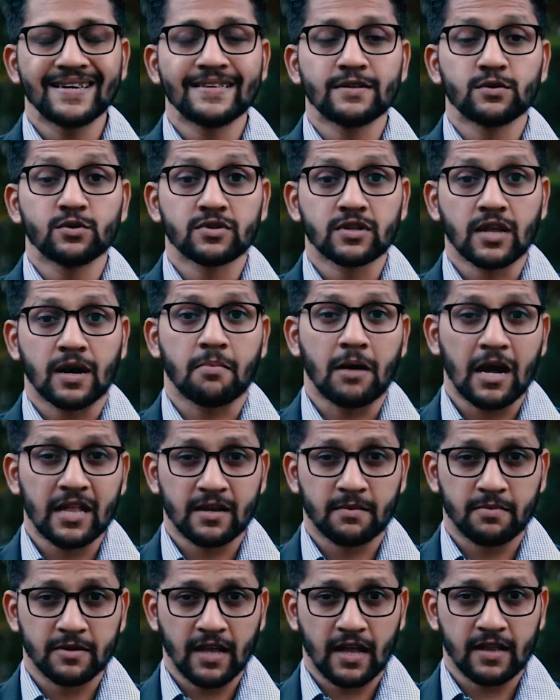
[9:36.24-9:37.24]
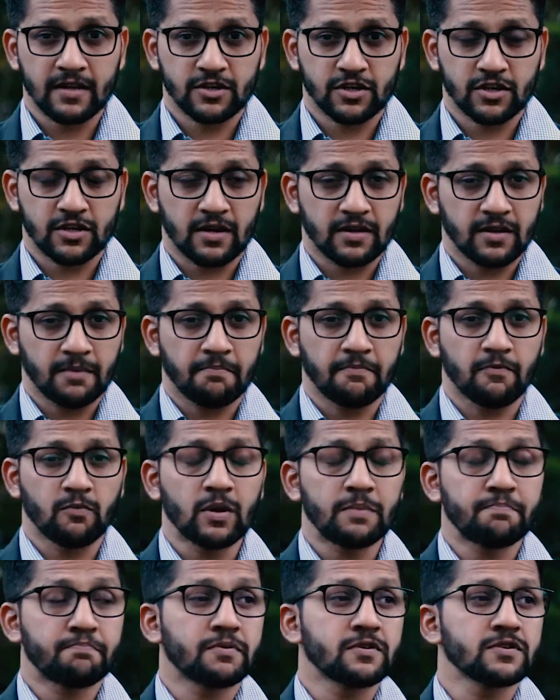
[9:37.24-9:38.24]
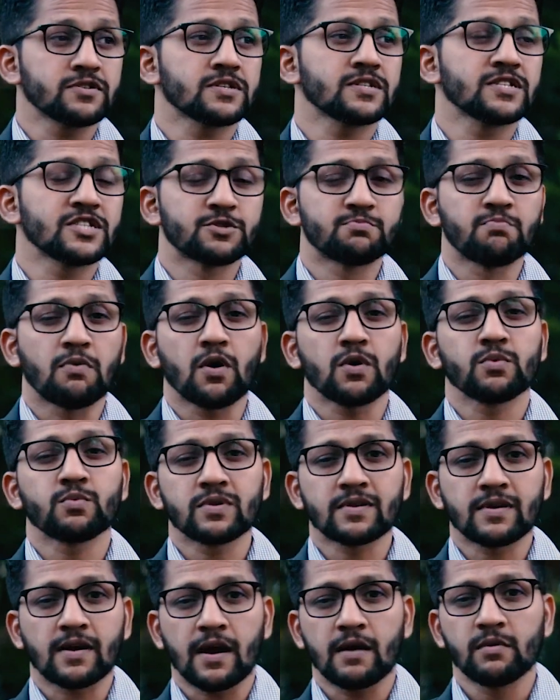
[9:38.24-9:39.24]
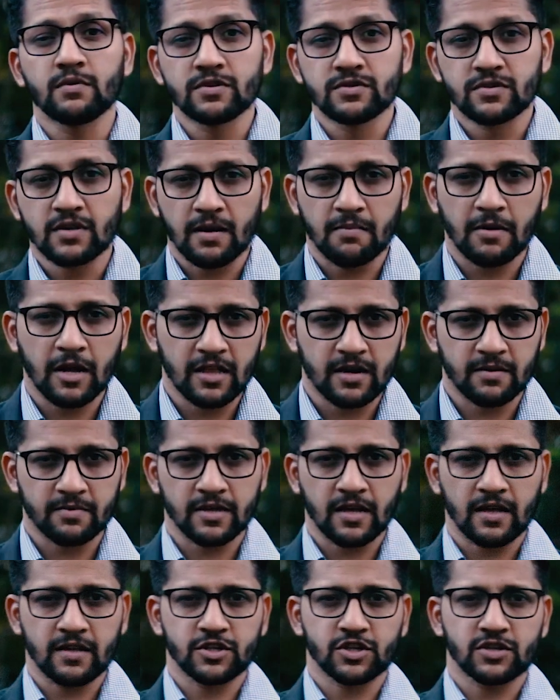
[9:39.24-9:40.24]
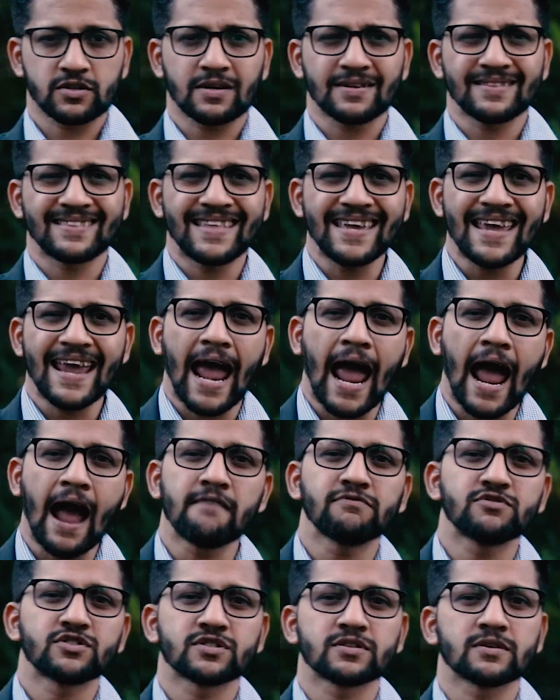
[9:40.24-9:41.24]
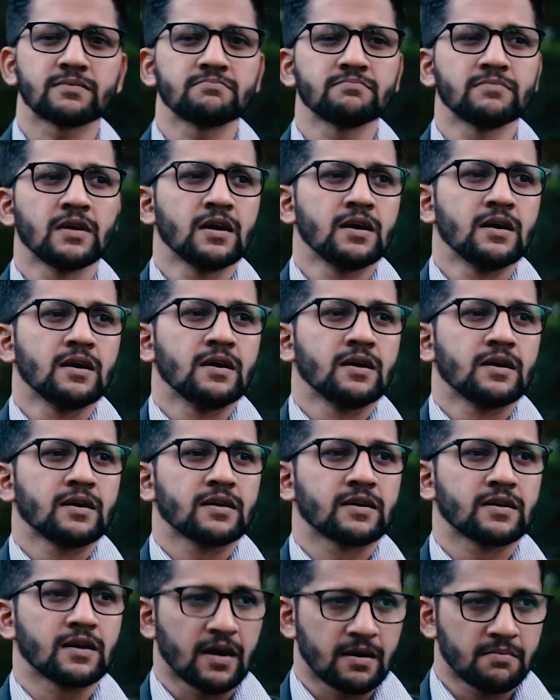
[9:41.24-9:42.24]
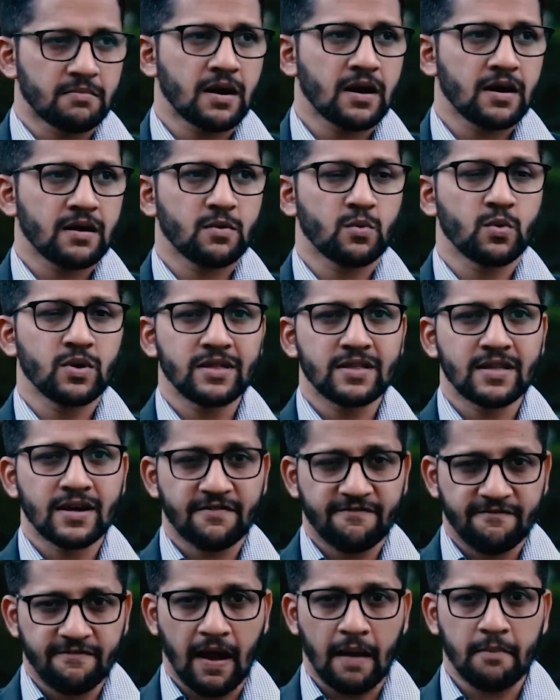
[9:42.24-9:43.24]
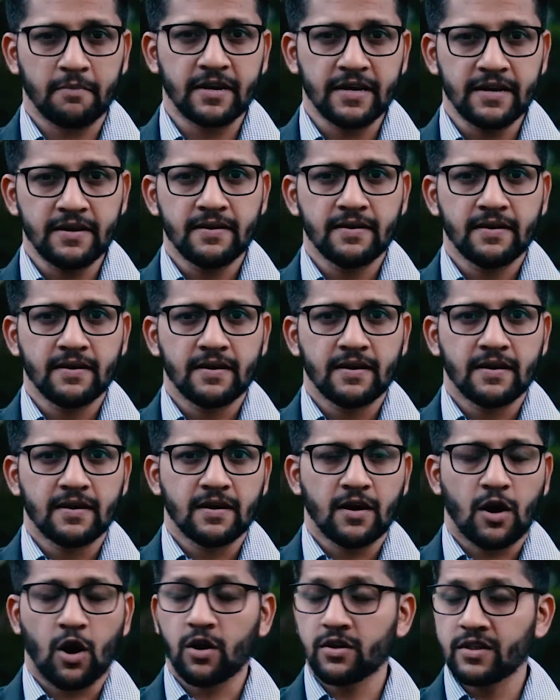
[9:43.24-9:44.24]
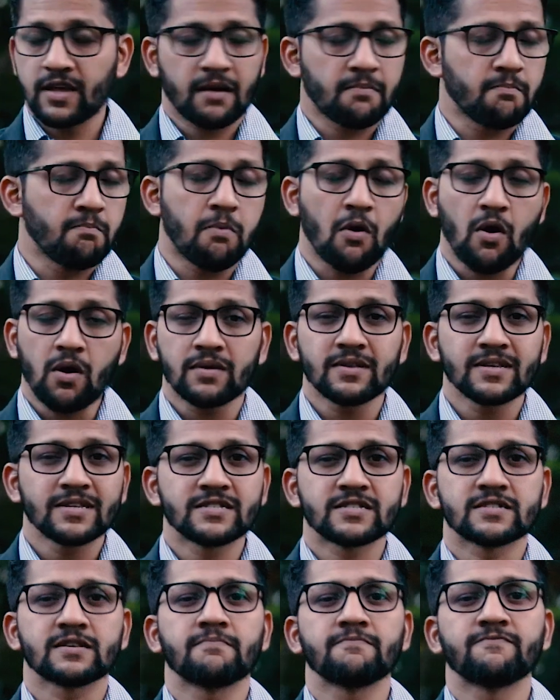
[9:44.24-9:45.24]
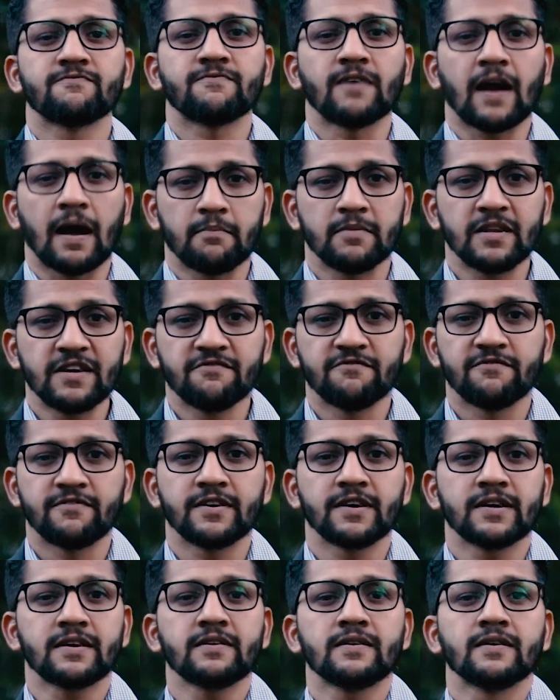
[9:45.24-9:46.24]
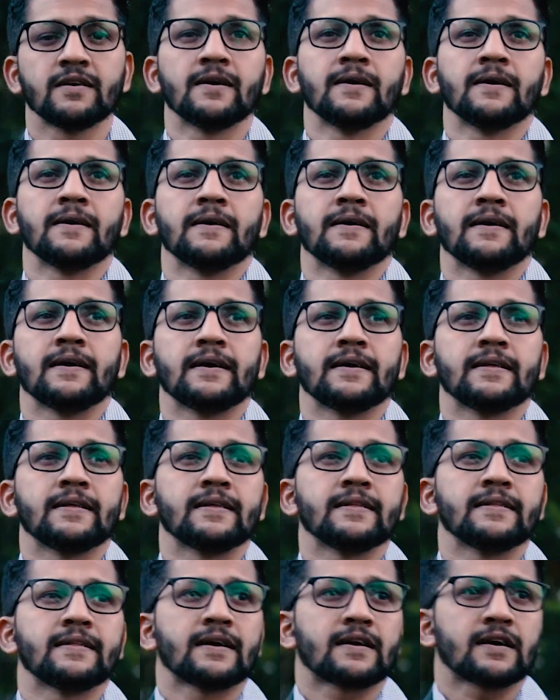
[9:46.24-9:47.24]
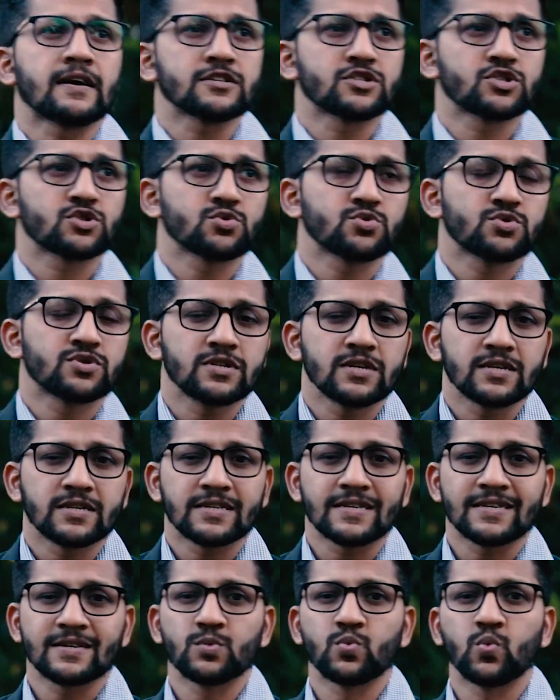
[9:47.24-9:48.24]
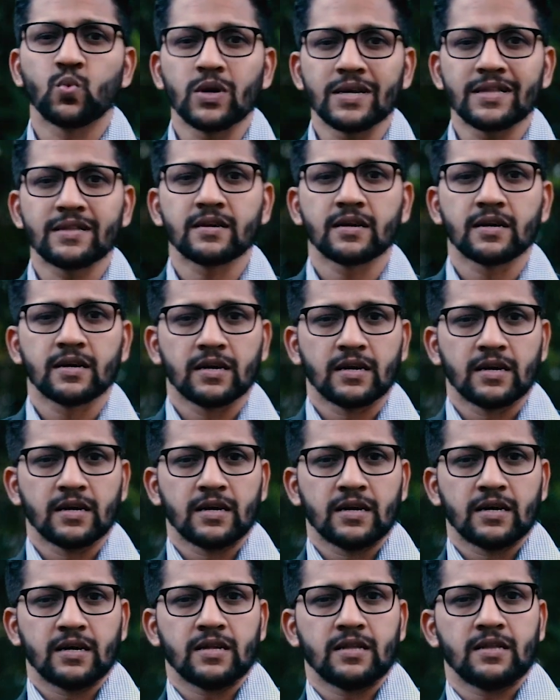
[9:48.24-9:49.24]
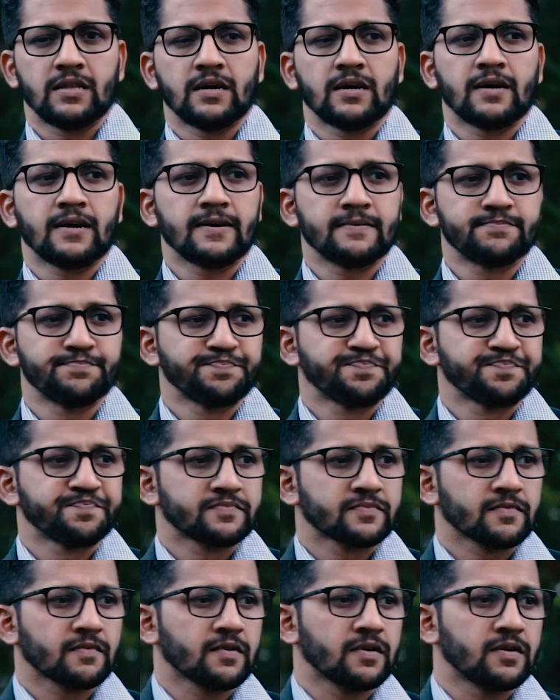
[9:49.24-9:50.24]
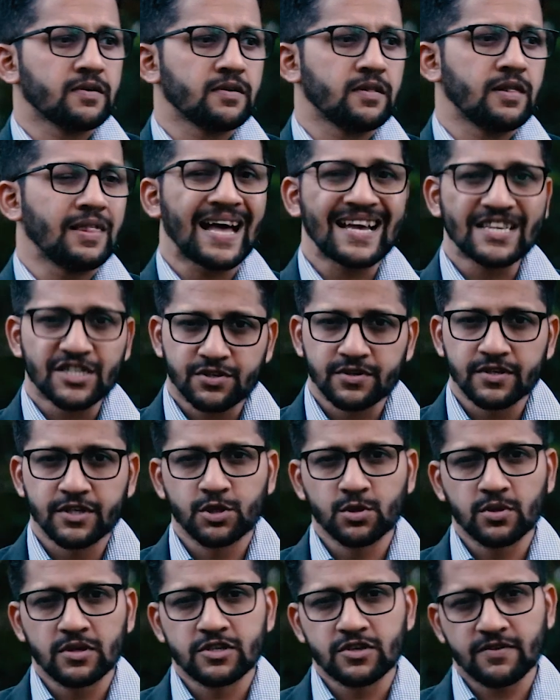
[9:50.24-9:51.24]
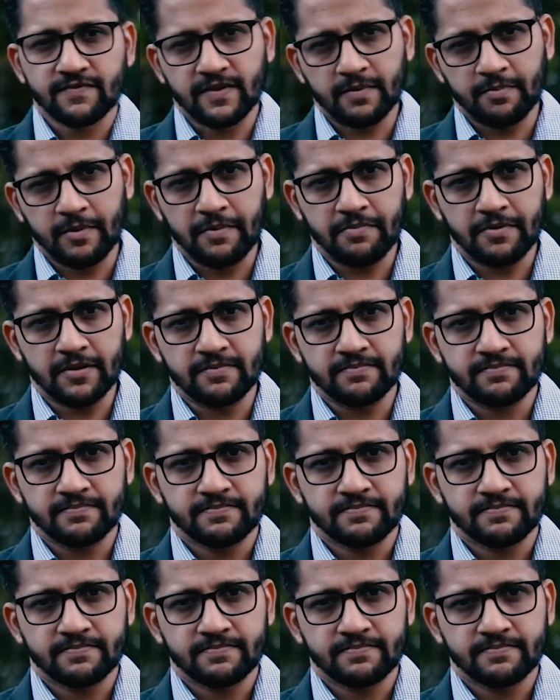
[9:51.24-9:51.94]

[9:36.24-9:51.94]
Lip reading: in Uttara Bhadrapada Nakshatra, when person is born with Rahu in Uttara Bhadrapada Nakshatra, they have some karma with their family, or they are born in some family where they are associated with the last rituals of the people.